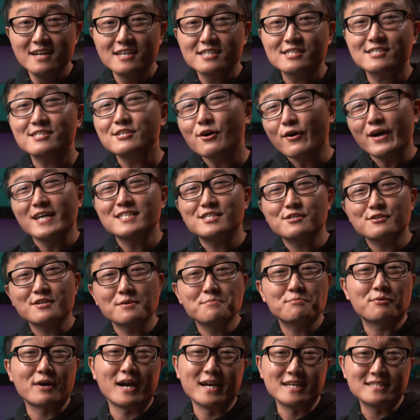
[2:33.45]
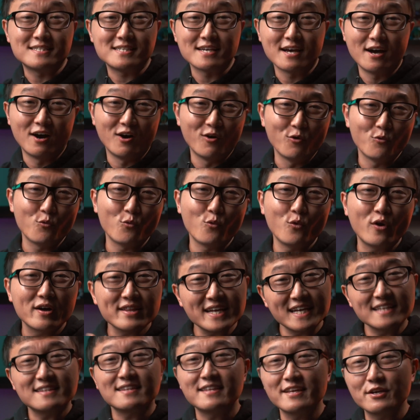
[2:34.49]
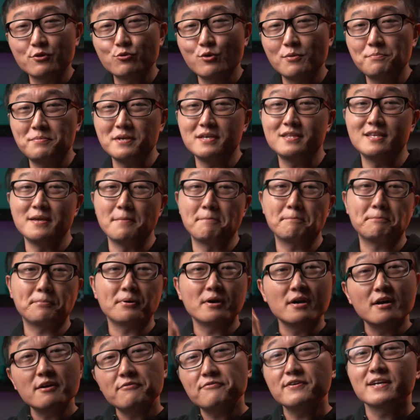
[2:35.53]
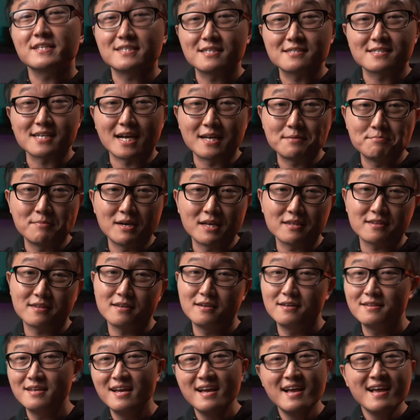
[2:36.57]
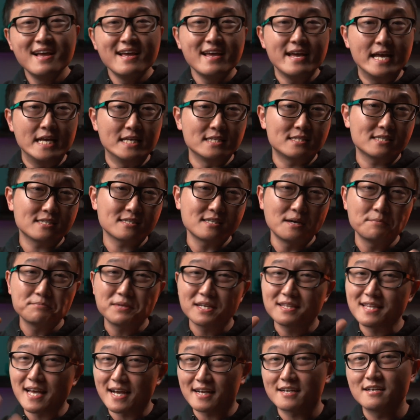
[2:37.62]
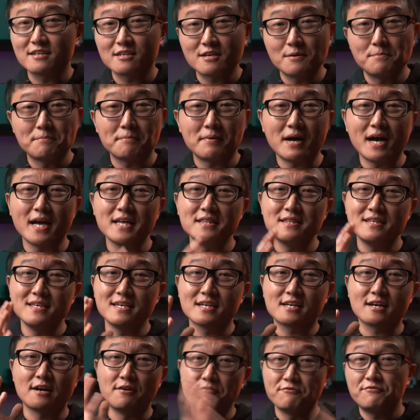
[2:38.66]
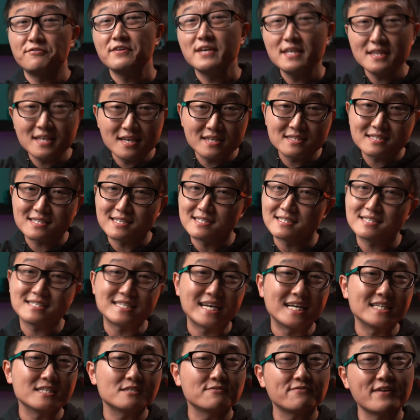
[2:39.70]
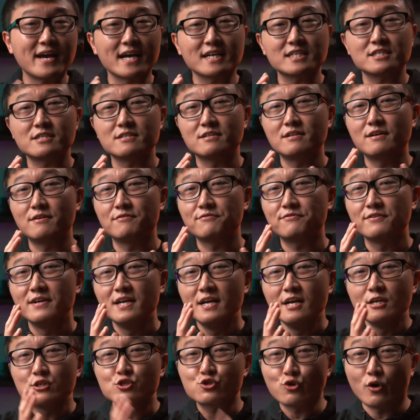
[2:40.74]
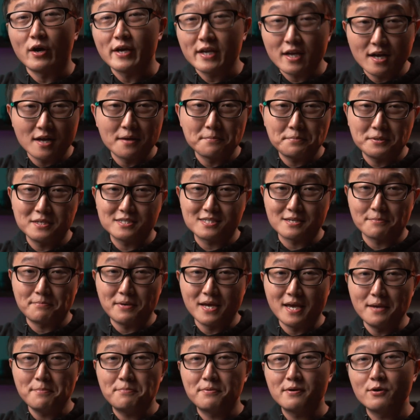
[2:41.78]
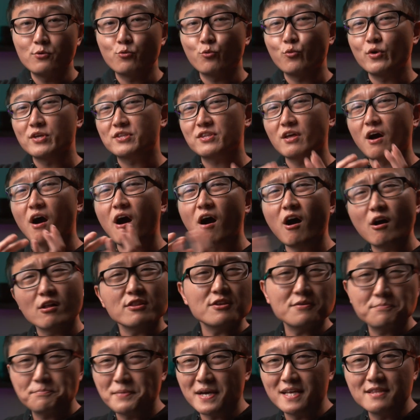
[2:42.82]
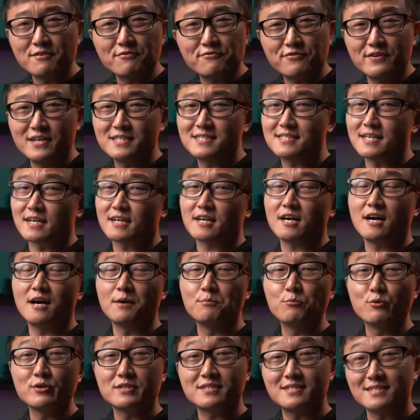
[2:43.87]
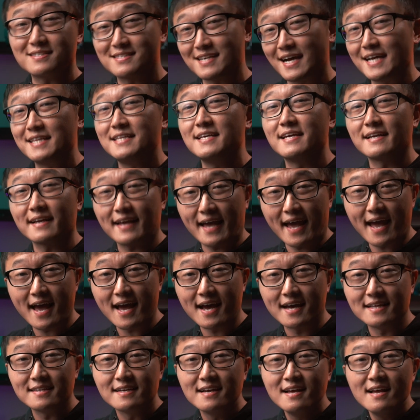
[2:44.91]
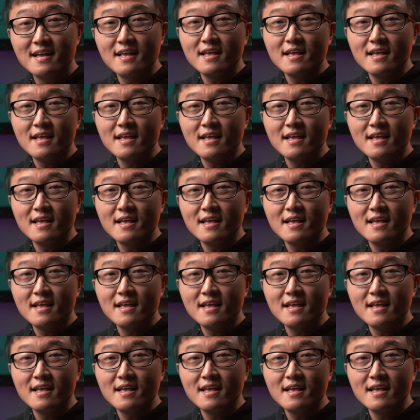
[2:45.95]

So as you can probably tell, what I think would be the perfect design method is something that can combine the convenience and satisfaction of drawing on a piece of paper with all the benefits that come with designing in C A D.